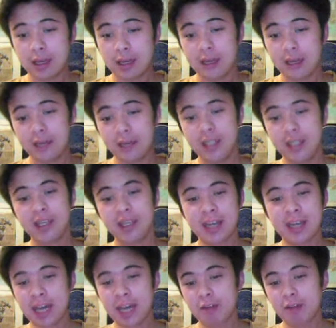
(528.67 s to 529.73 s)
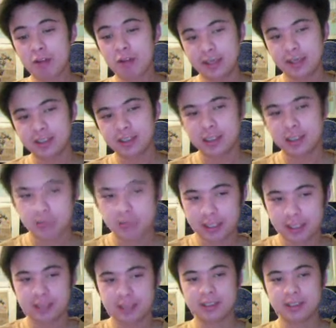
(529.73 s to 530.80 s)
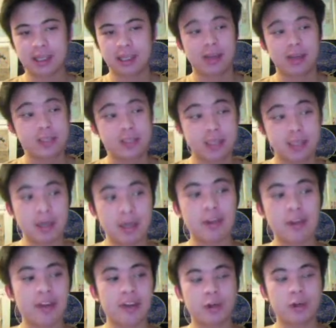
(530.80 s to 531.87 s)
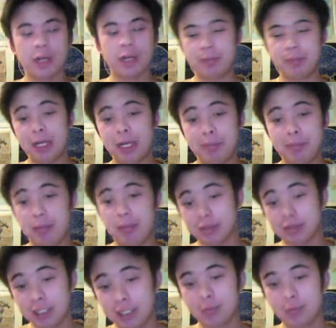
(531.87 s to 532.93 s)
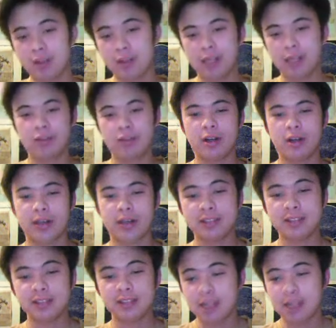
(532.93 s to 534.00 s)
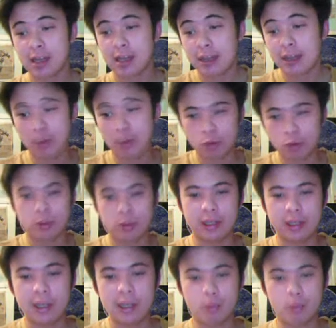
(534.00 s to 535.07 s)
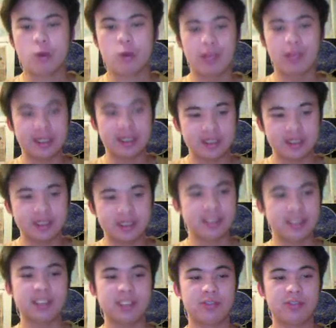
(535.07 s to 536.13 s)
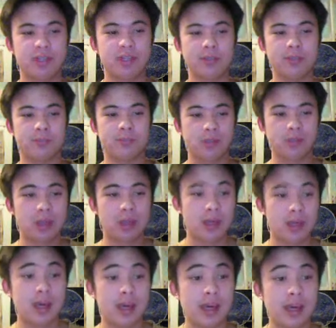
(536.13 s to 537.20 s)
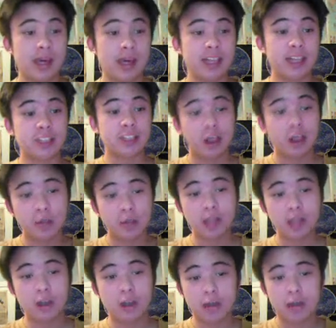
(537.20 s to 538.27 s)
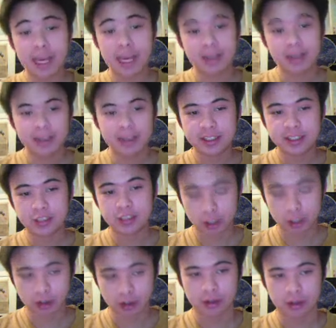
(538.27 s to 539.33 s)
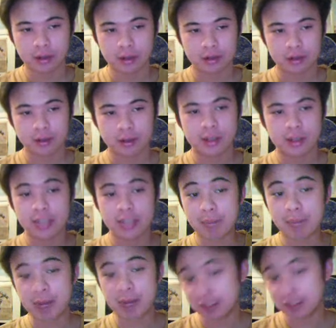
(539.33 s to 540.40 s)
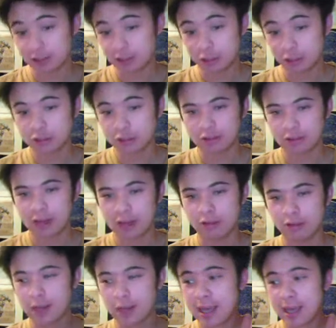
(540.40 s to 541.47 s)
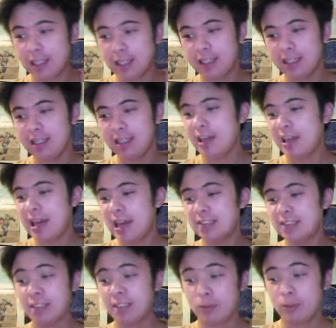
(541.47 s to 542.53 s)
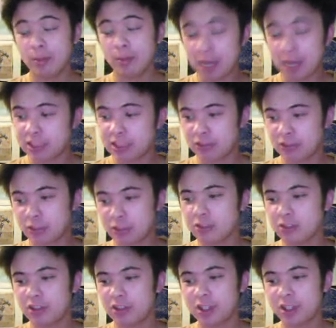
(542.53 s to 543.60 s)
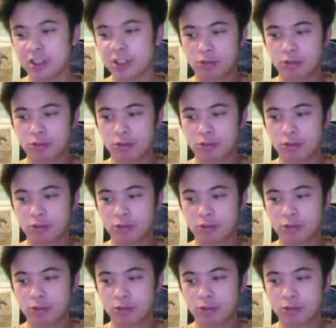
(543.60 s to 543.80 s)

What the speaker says: if he can have a great series, somehow find a way to beat a better team in the Denver Nuggets, that would really immortalize this season for him. It's Carmelo Anthony's turn to get past the first round. He has never been past the first round in his